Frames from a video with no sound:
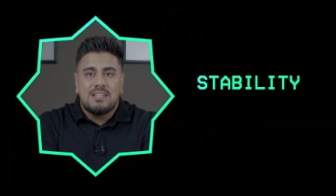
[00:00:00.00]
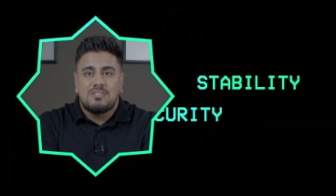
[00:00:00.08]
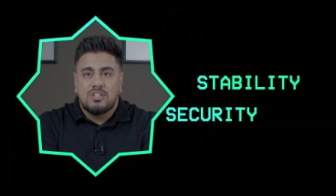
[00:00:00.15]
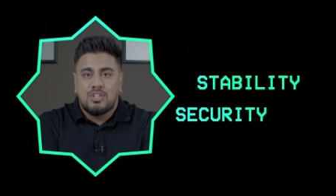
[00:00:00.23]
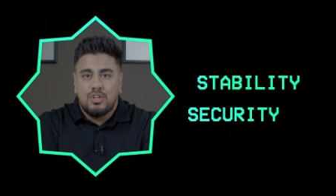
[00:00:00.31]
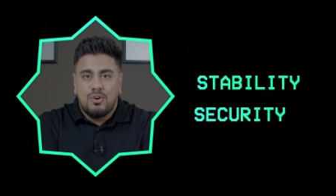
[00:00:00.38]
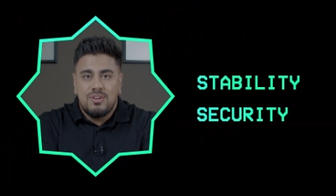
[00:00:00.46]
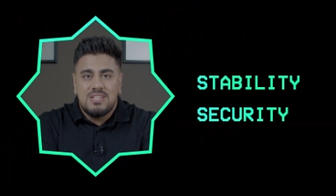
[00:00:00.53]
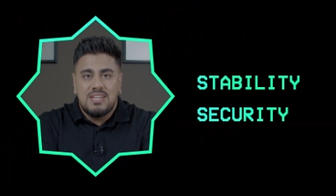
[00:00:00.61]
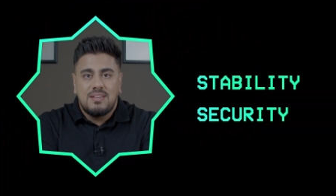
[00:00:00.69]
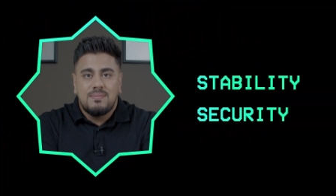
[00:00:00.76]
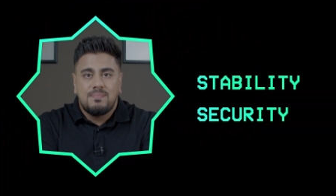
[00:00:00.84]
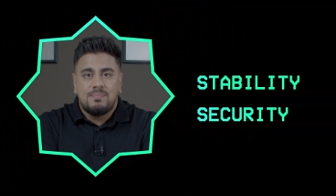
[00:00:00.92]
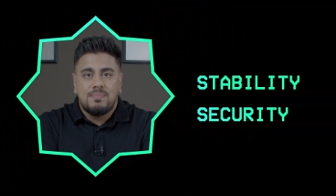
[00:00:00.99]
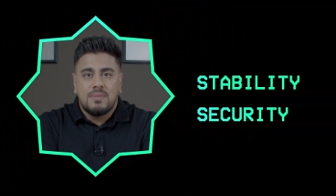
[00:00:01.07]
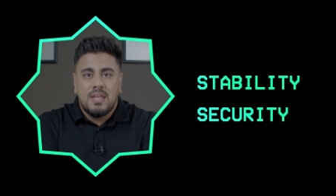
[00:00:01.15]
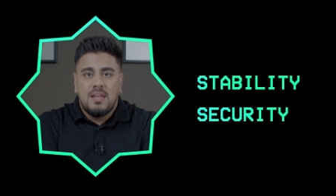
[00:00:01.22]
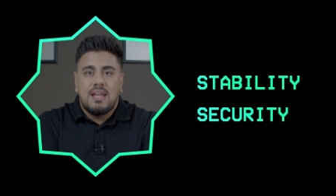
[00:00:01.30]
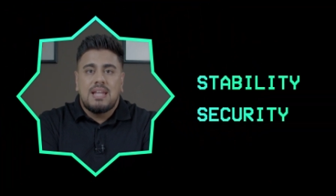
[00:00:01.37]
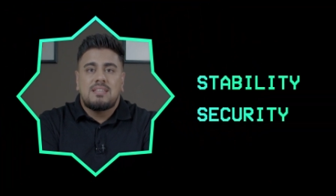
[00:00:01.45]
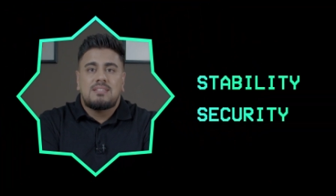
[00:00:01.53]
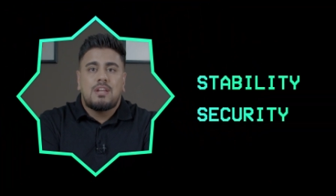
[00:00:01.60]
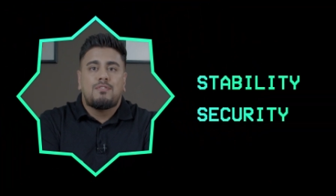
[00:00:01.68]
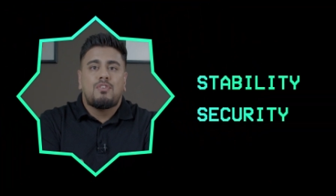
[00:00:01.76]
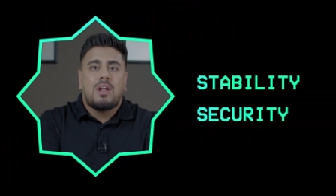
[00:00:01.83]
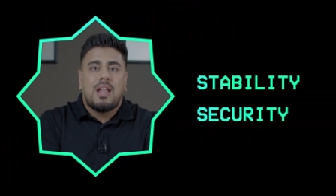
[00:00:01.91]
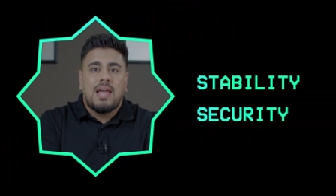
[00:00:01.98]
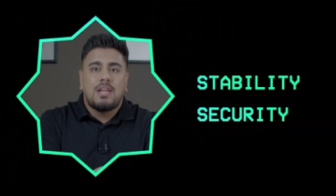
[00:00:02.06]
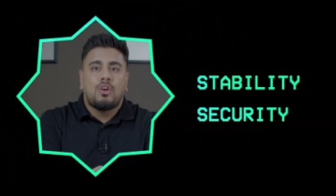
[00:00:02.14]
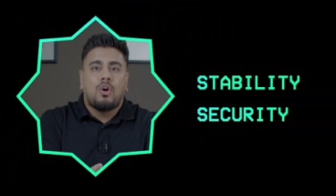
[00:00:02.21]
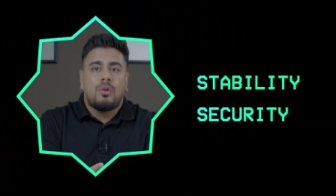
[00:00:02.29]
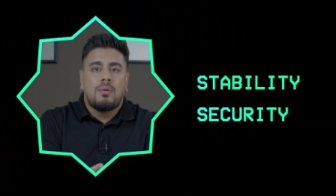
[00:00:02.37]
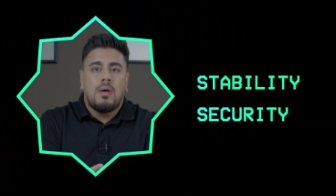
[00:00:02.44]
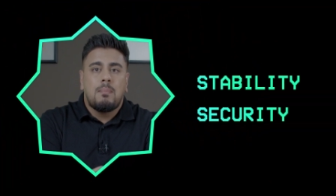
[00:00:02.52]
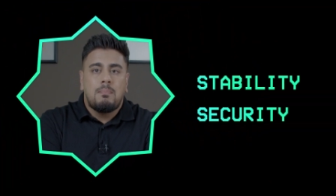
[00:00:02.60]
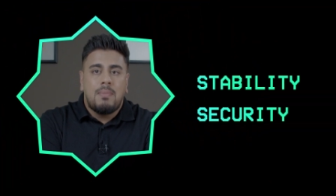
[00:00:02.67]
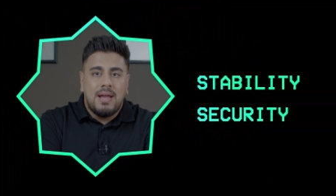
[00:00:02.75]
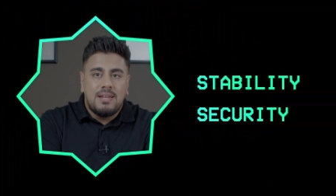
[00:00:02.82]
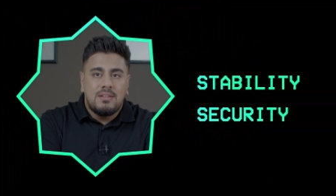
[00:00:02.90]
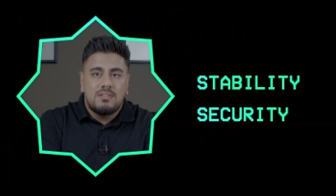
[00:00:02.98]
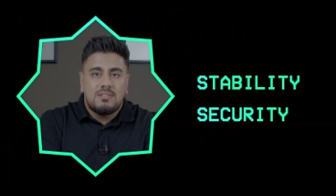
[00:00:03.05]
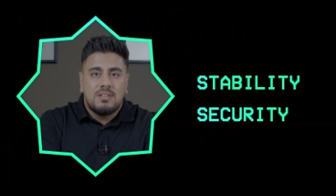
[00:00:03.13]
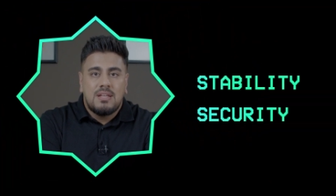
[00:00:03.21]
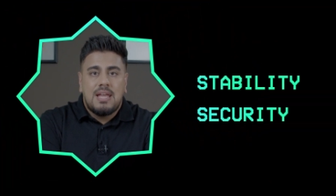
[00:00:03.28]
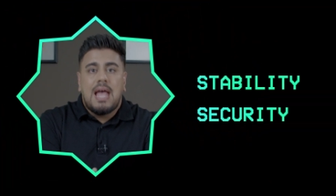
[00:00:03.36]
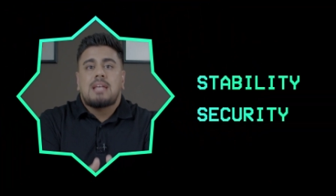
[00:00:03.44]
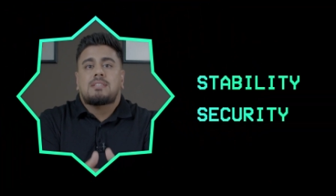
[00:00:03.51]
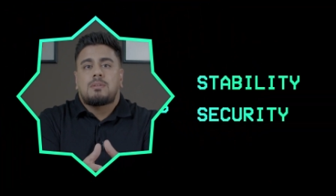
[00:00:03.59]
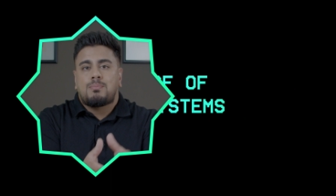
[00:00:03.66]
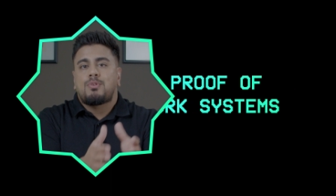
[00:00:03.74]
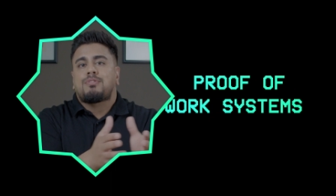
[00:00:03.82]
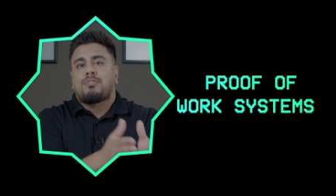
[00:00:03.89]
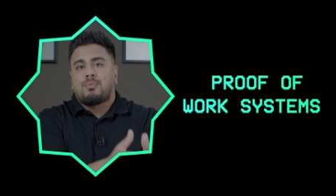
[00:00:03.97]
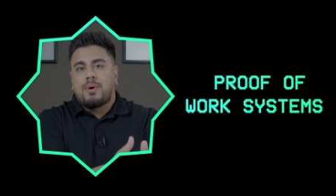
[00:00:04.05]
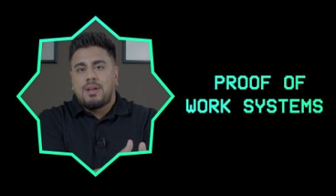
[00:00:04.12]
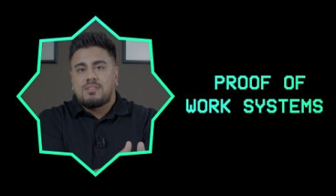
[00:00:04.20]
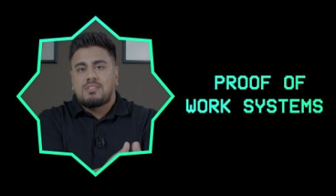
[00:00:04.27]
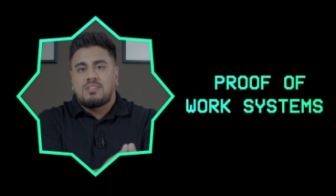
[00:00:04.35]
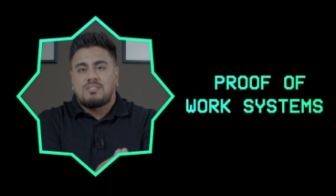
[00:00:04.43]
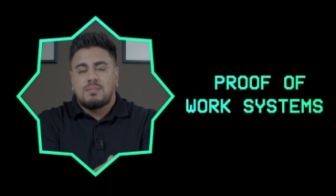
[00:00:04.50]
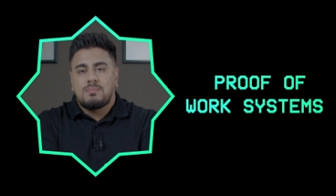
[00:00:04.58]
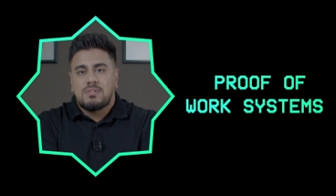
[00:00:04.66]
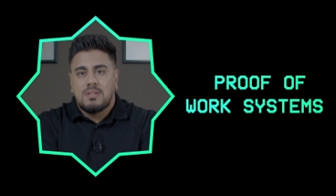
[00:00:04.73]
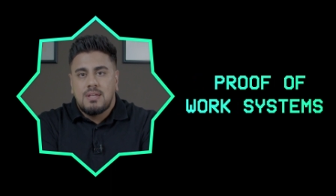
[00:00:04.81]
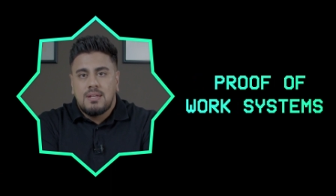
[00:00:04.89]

and security. Instead of relying on miners, as in proof of work systems,